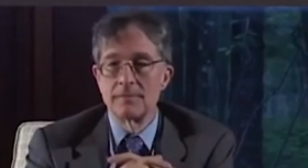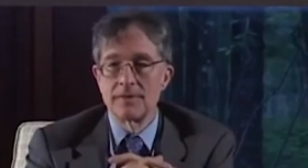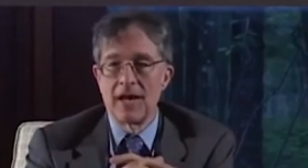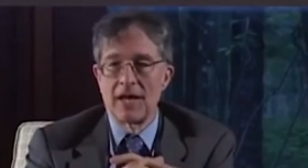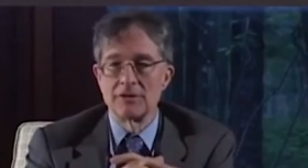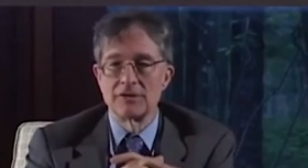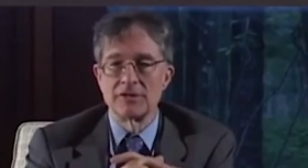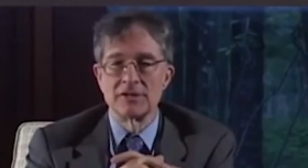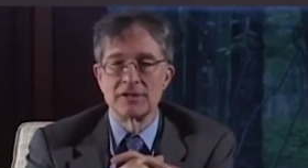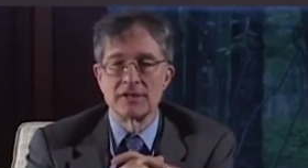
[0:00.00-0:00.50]

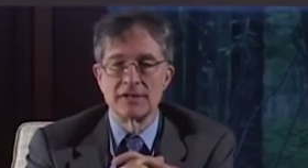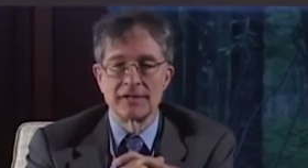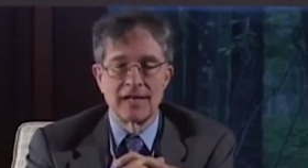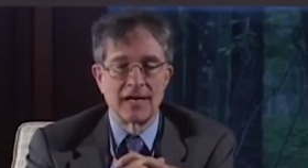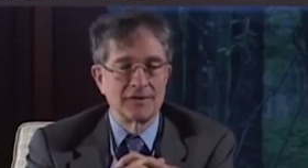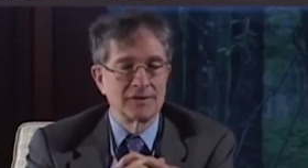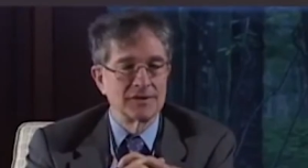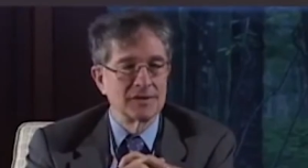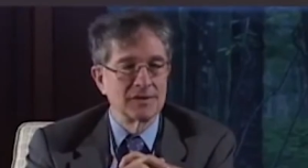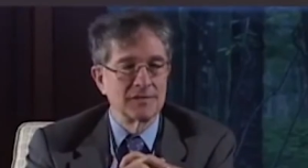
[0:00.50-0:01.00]
thousands and
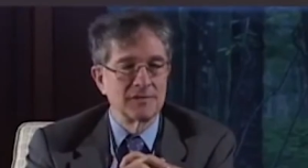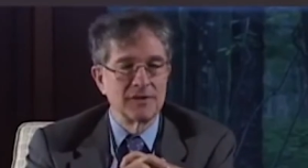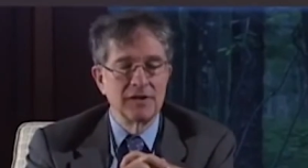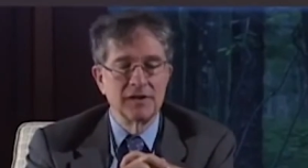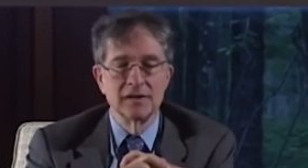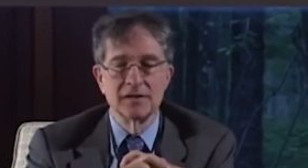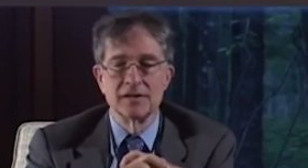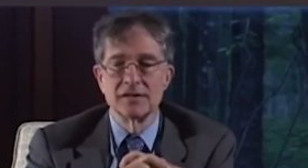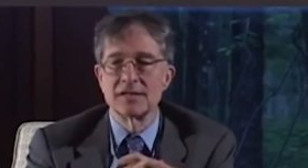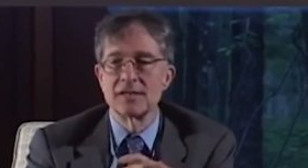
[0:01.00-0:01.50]
thousands of
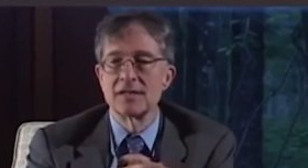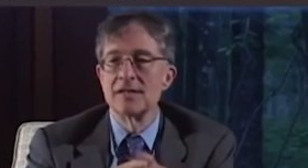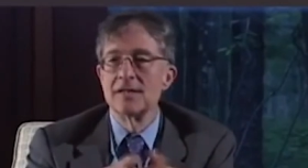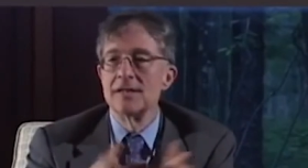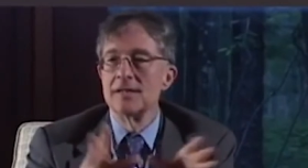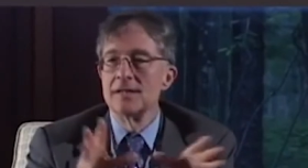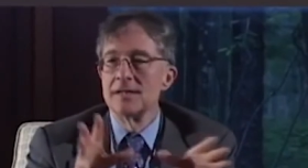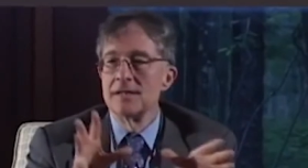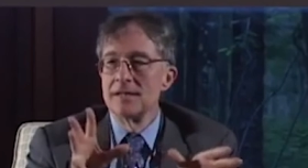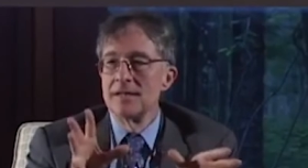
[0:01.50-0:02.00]
years,
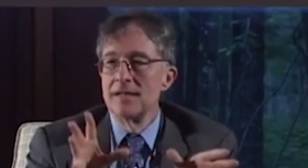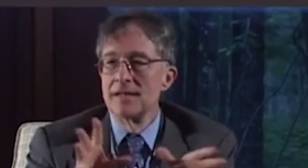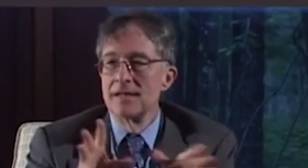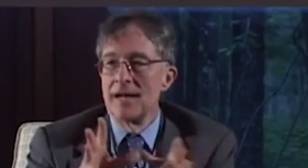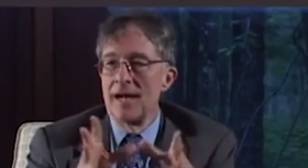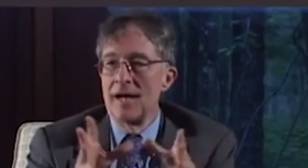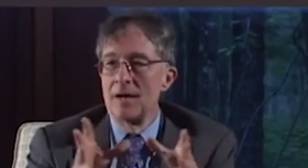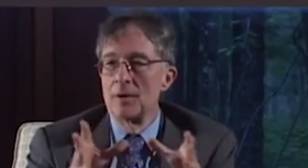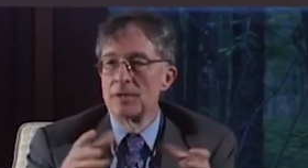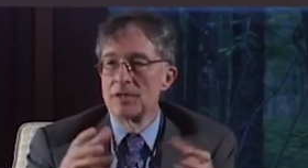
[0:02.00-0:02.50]
and
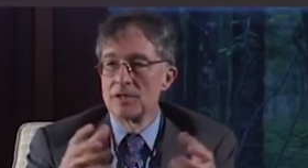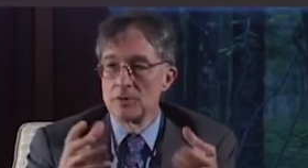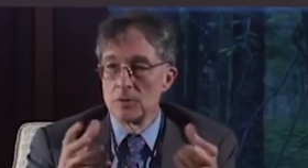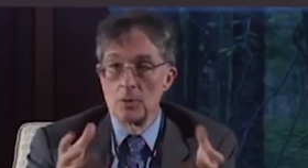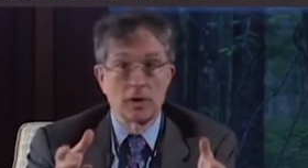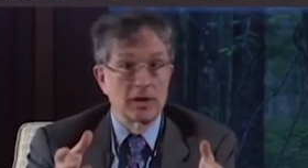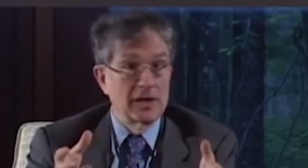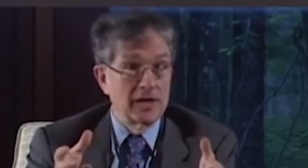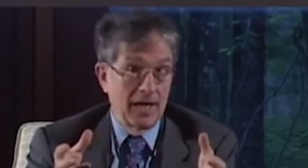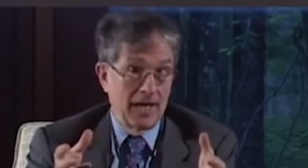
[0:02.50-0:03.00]
how it's
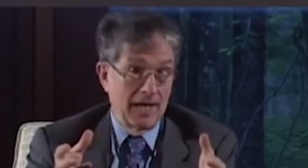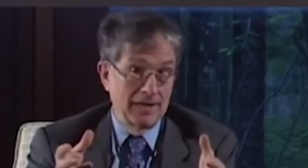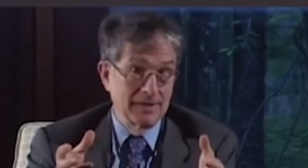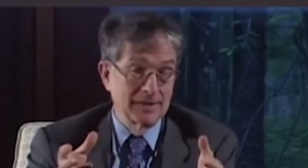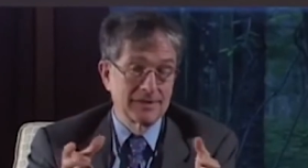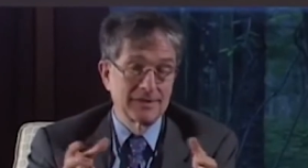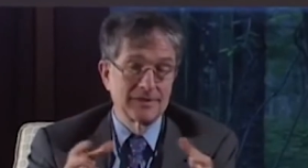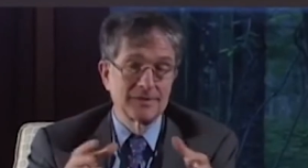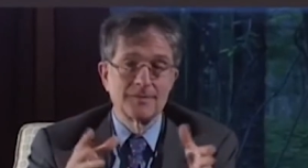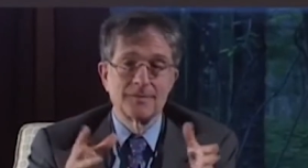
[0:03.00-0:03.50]

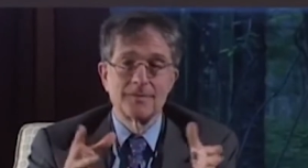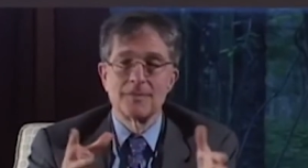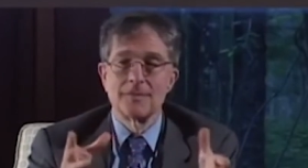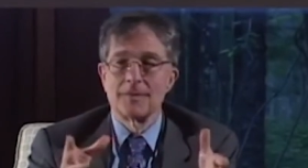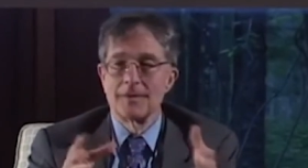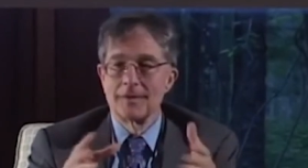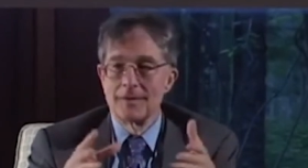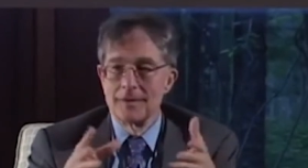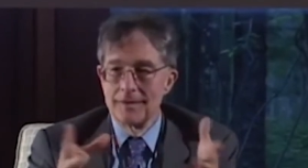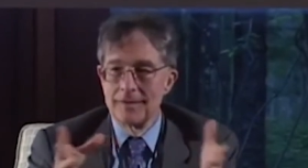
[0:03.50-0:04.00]
organized
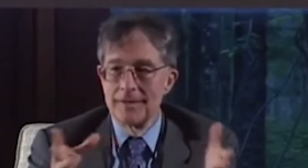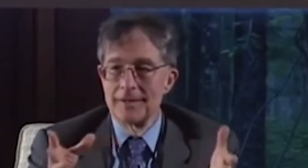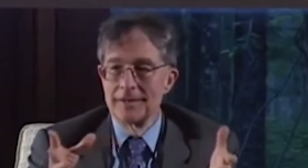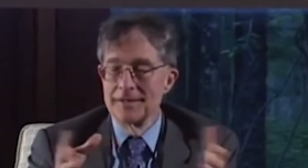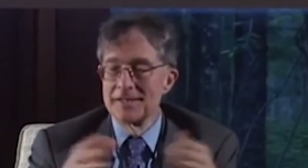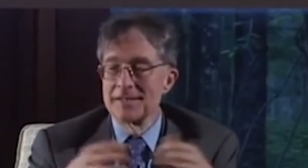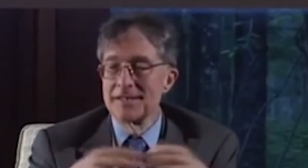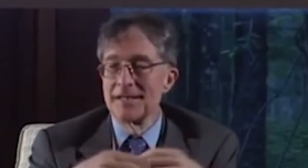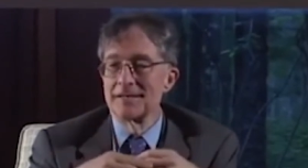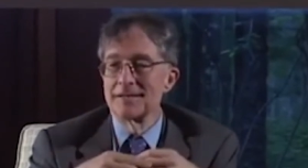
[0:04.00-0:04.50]
in
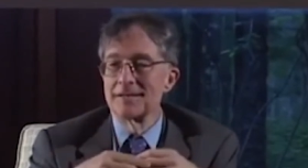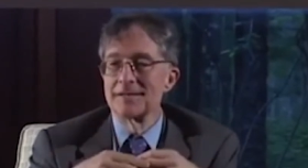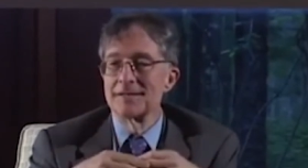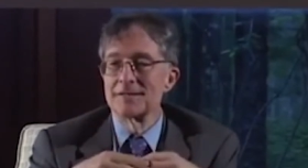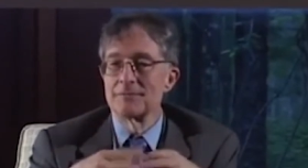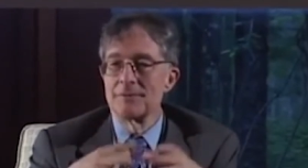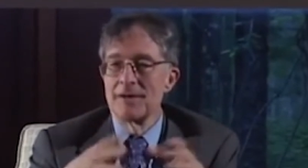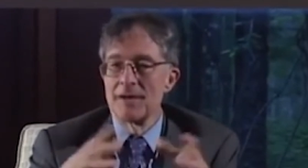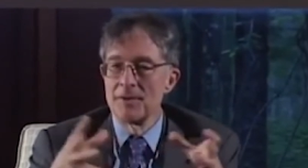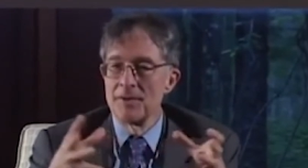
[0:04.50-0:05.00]
a
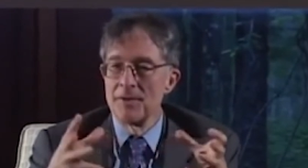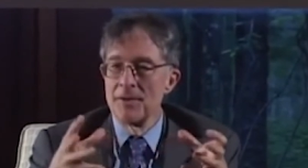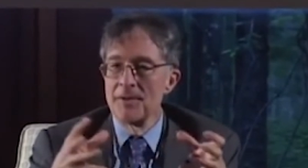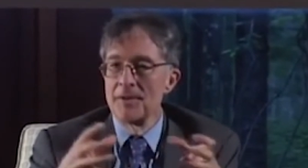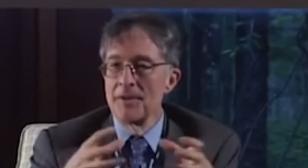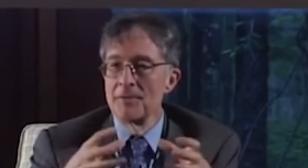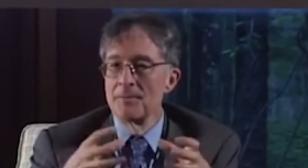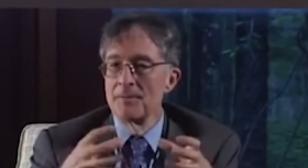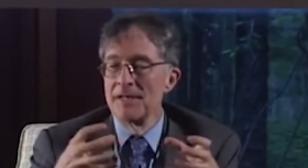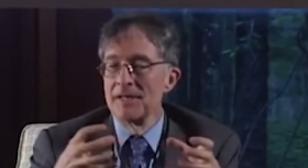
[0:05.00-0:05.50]
sentence rather
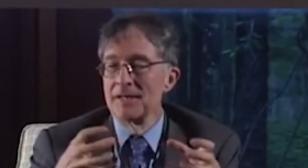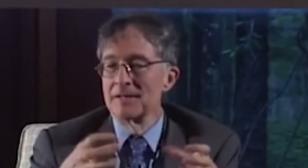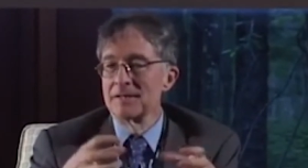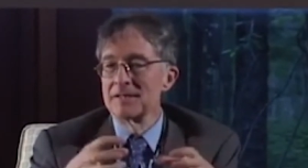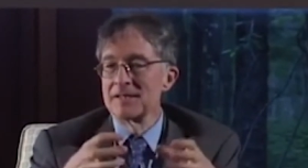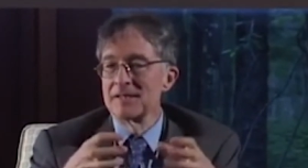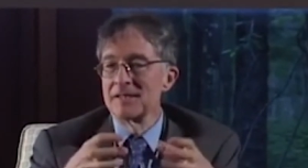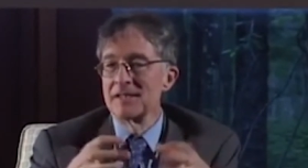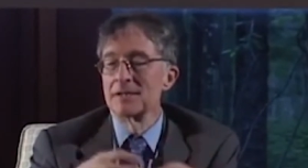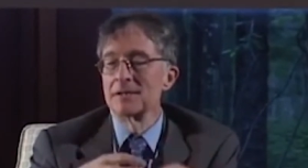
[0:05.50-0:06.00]
than there being a
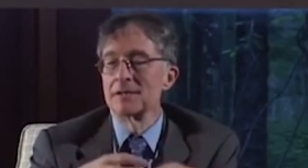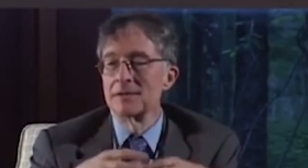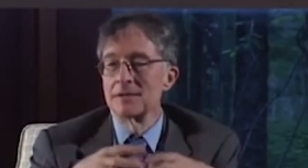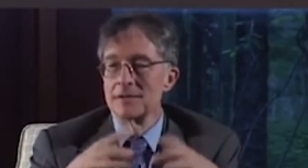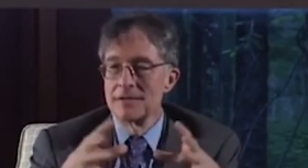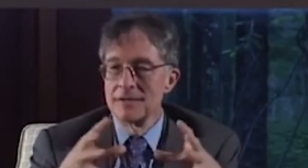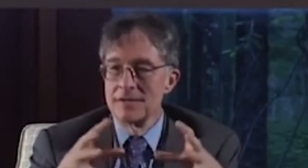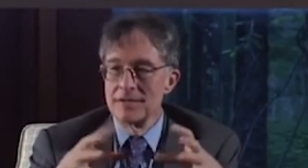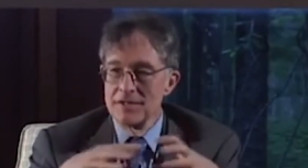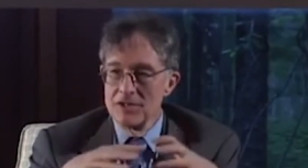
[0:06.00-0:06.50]
single
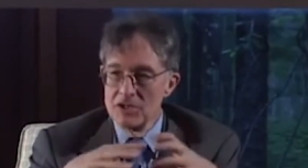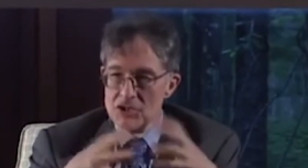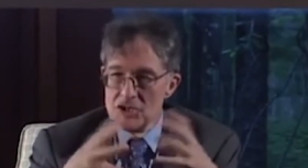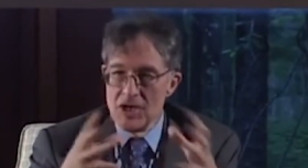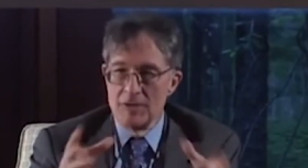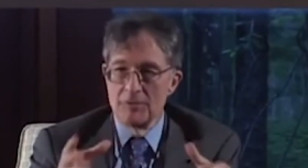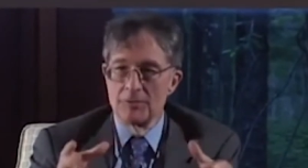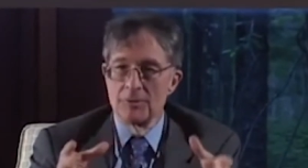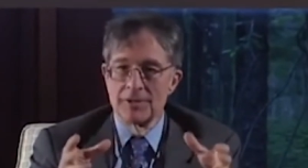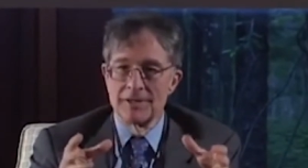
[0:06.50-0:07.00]

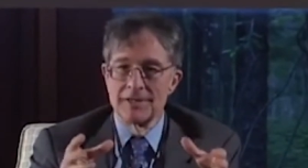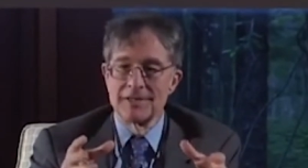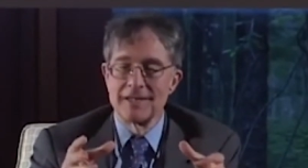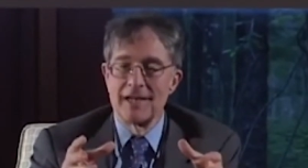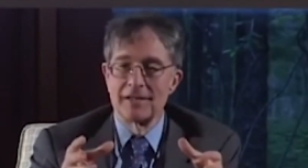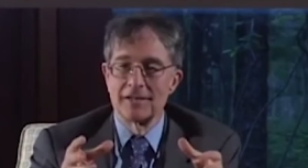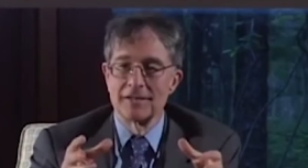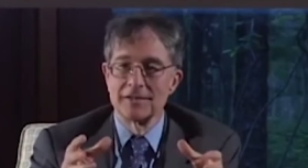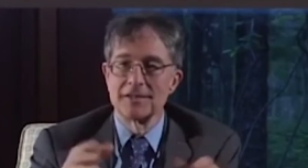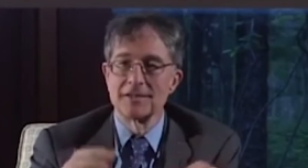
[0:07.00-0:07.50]
general
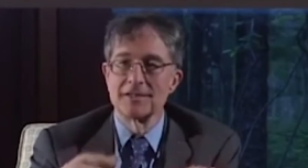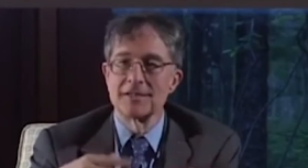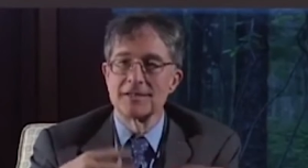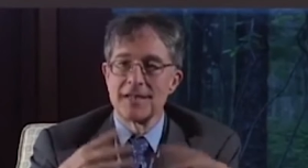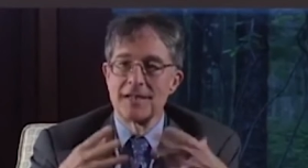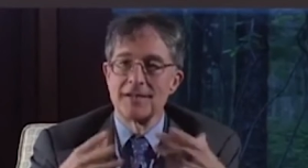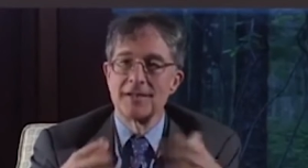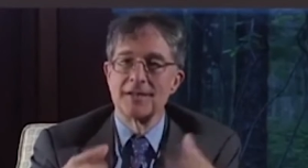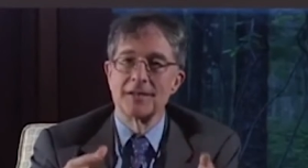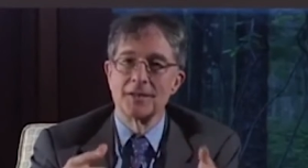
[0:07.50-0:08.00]

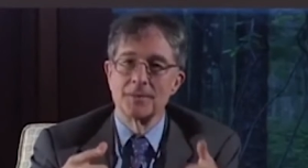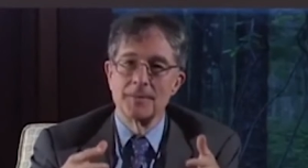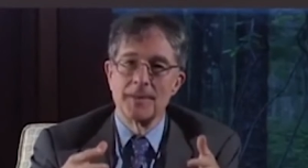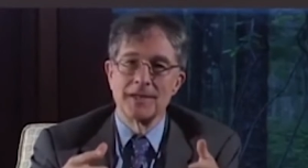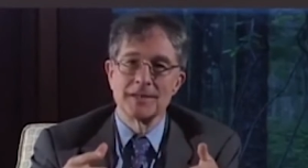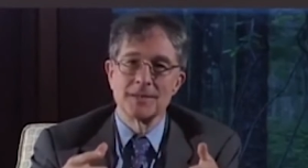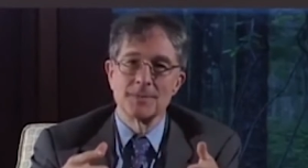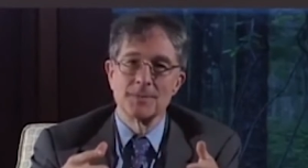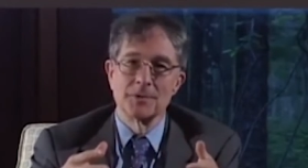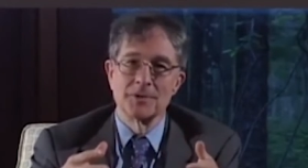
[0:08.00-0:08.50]
intelligence. I think it
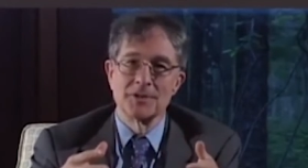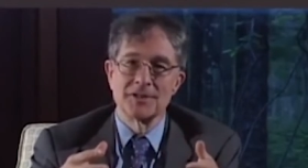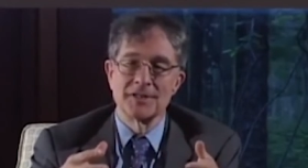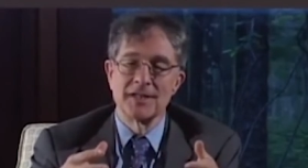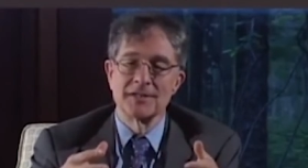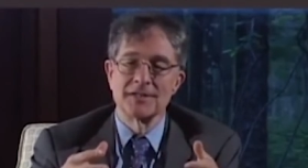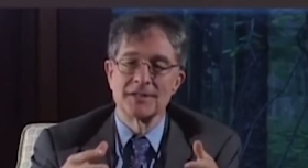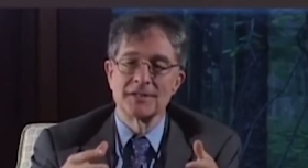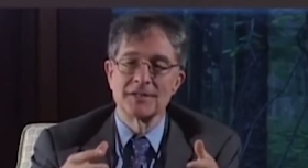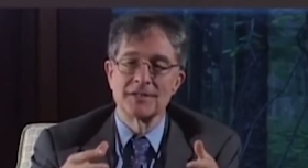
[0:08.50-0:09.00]
makes more
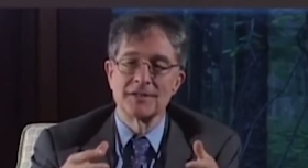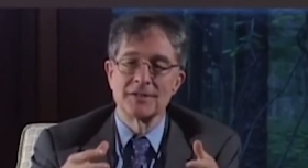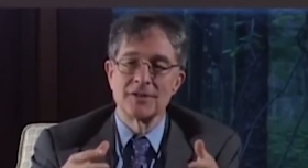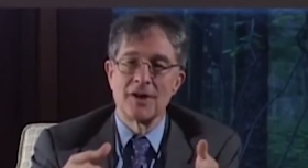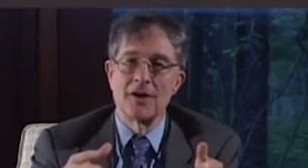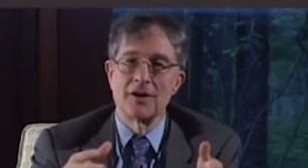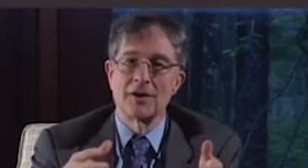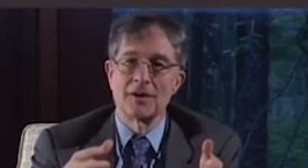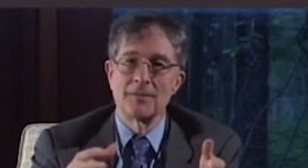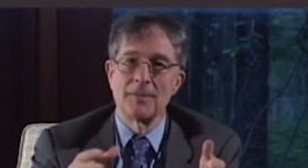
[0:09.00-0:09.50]
sense to
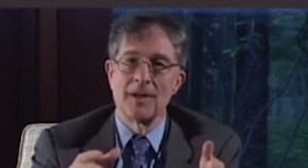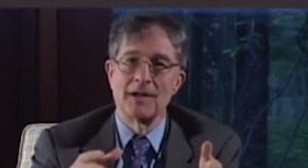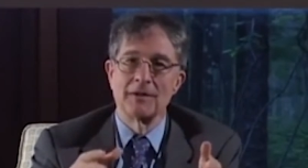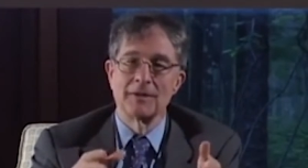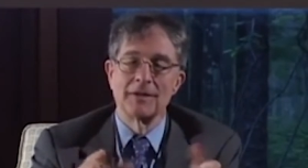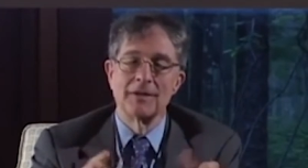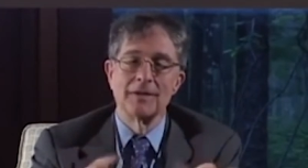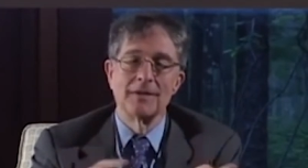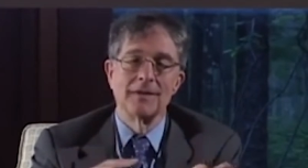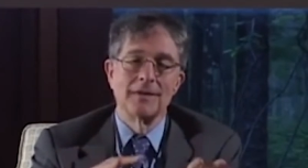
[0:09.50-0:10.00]
talk
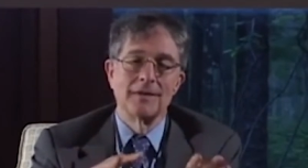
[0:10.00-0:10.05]
about